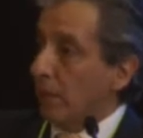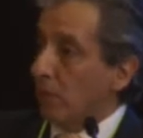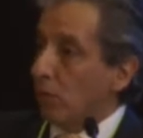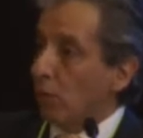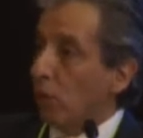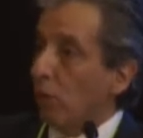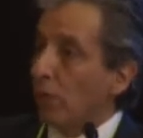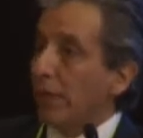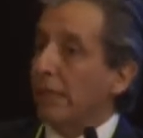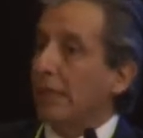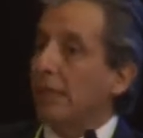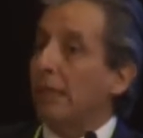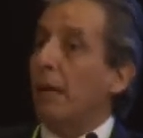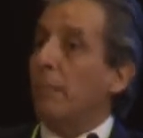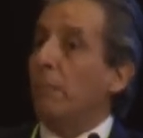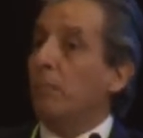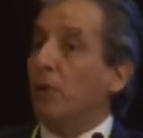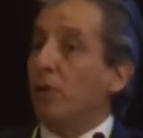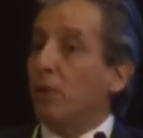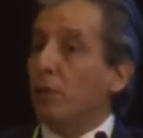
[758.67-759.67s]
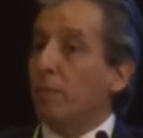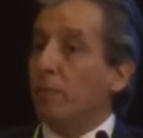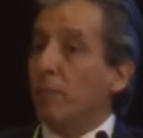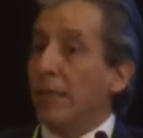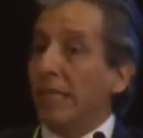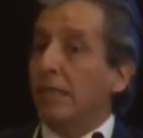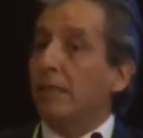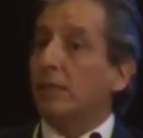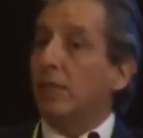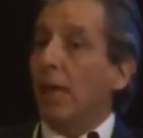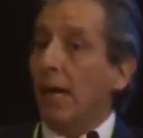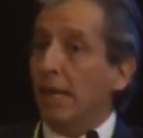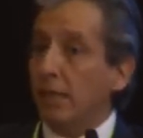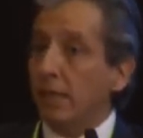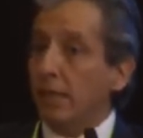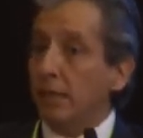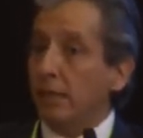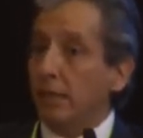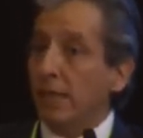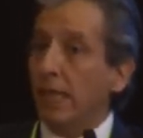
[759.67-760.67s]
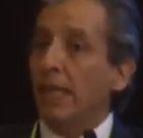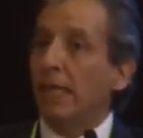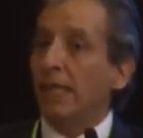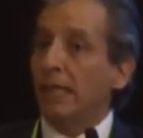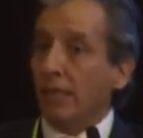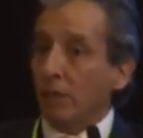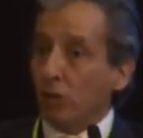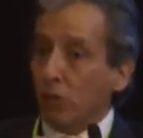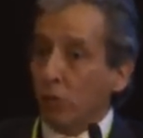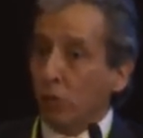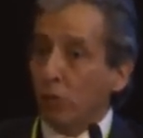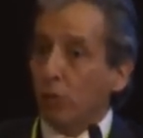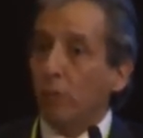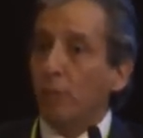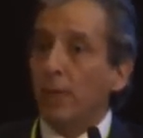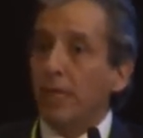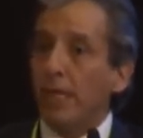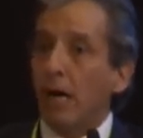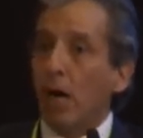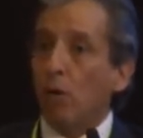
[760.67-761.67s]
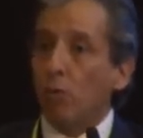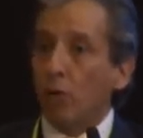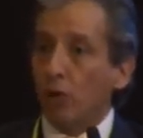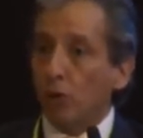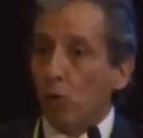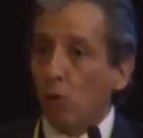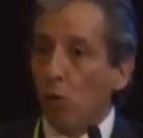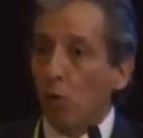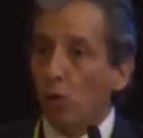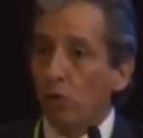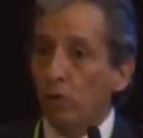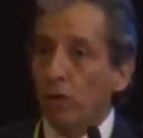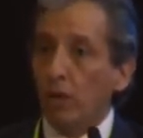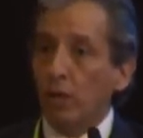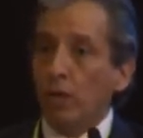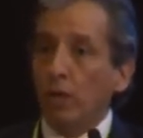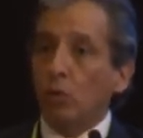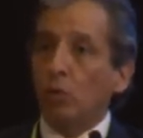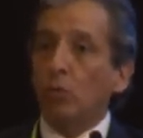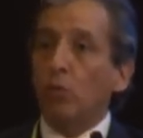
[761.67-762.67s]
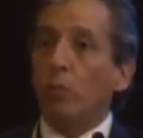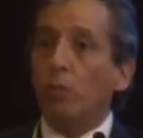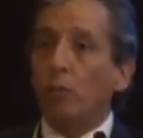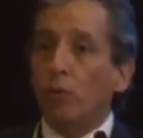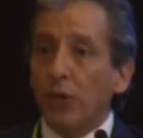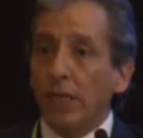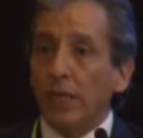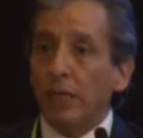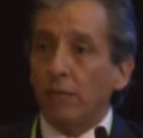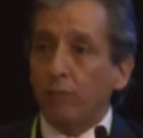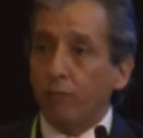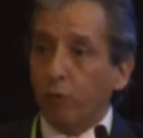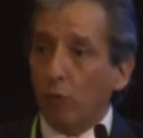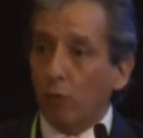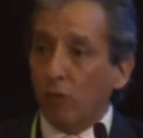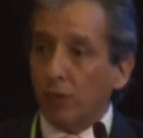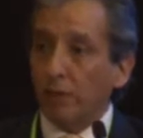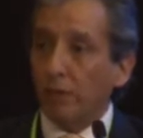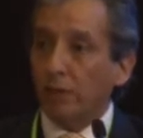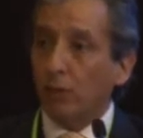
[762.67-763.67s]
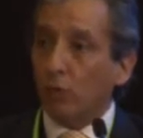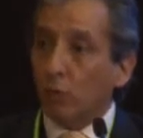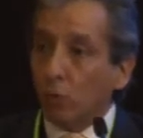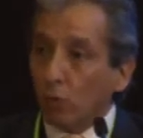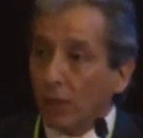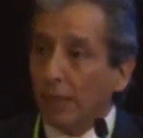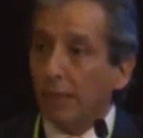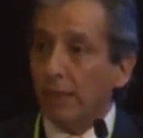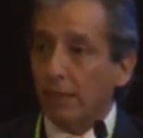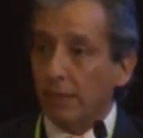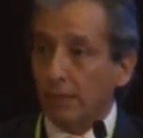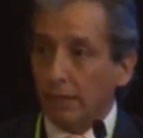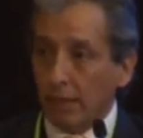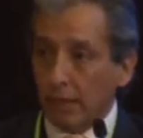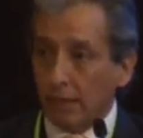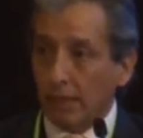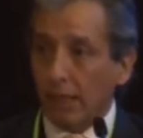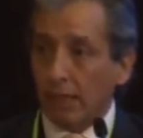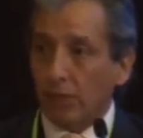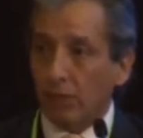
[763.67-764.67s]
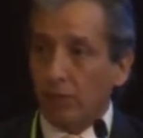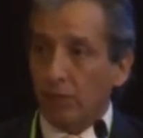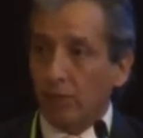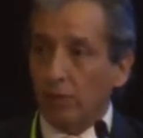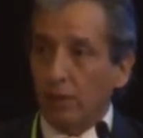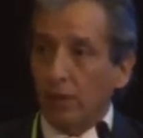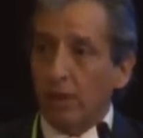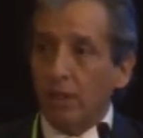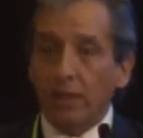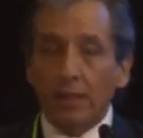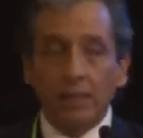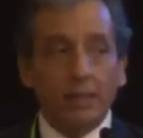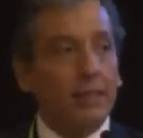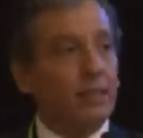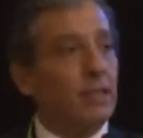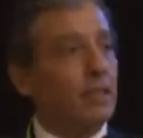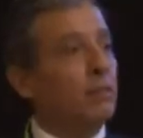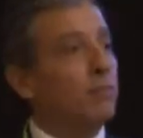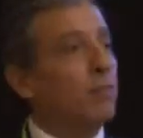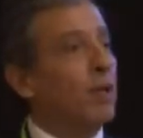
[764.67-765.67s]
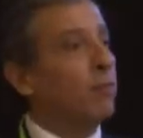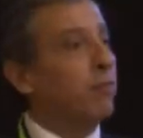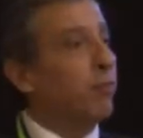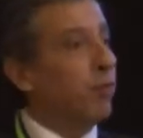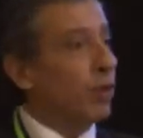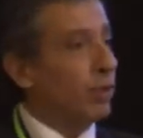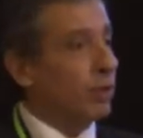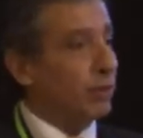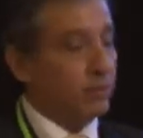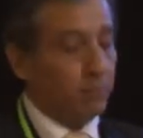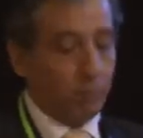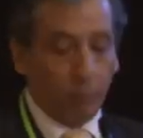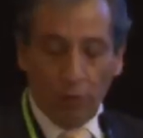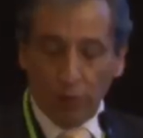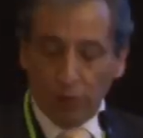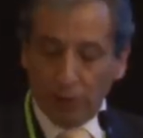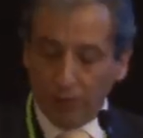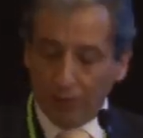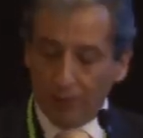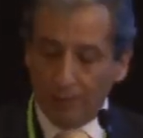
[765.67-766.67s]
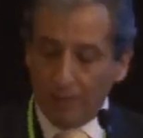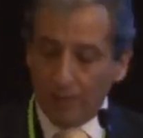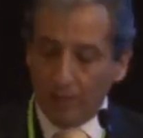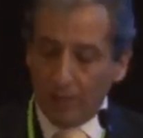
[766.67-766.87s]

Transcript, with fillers: So it is a very big challenge and it should be our goal to bring the forest to this discussion. This is my first point.